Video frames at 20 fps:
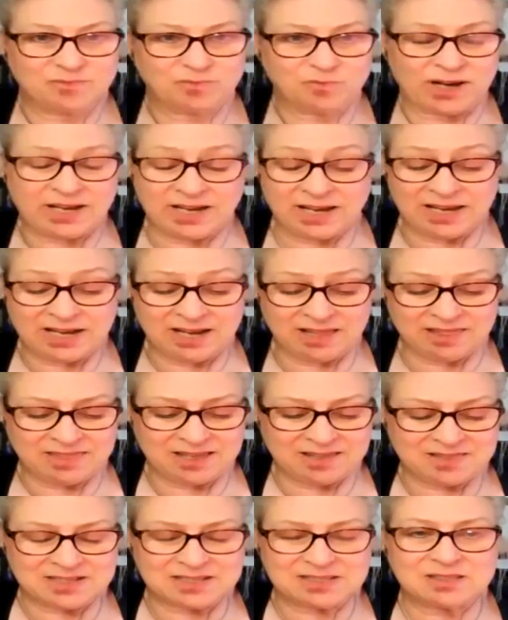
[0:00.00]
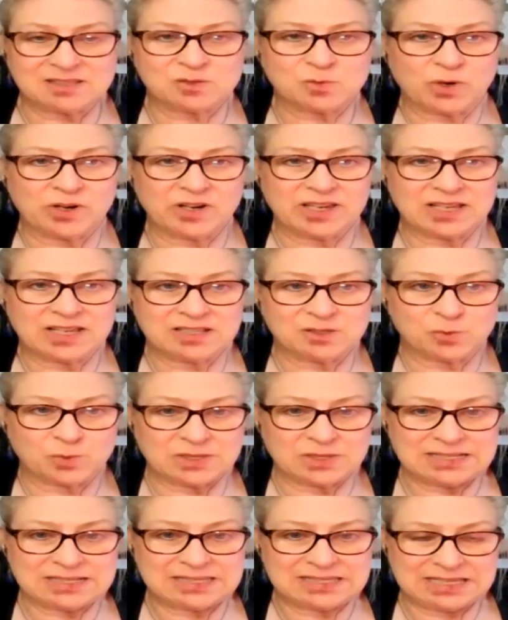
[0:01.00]
right. And I think this is where it gets
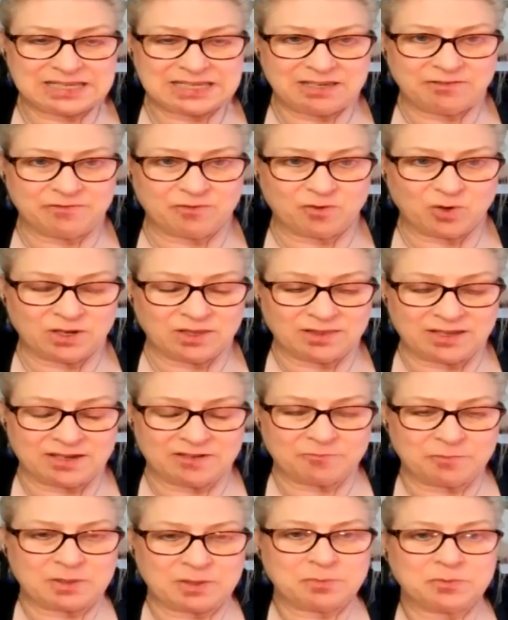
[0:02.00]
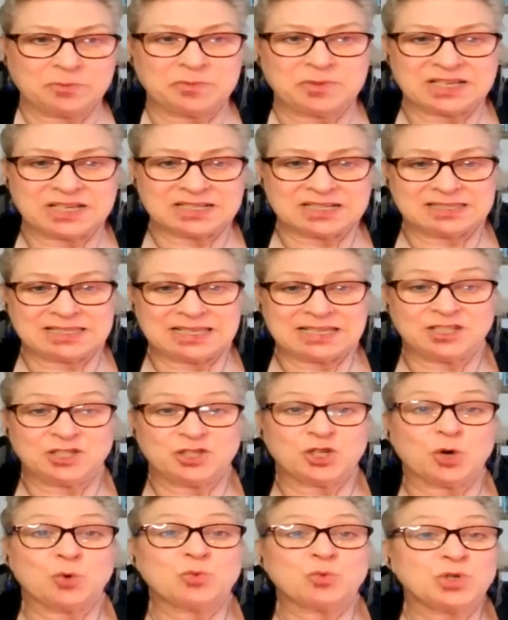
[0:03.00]
really sticky for a lot of people because they
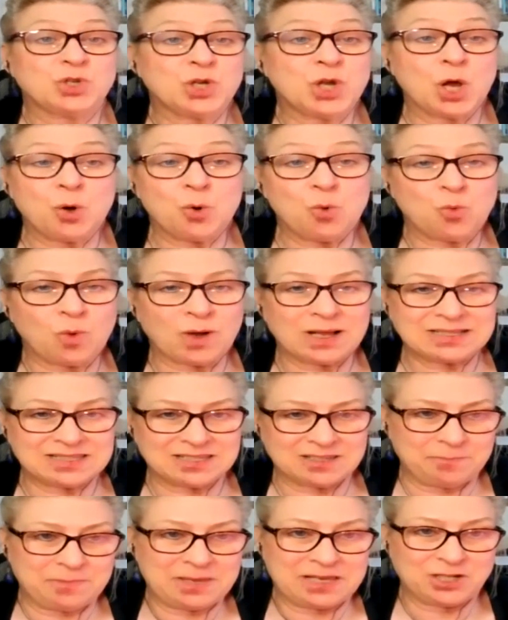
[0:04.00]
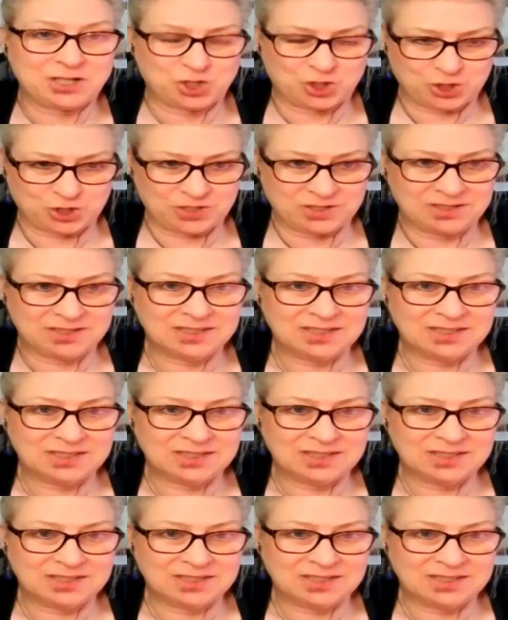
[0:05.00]
don't know what to measure.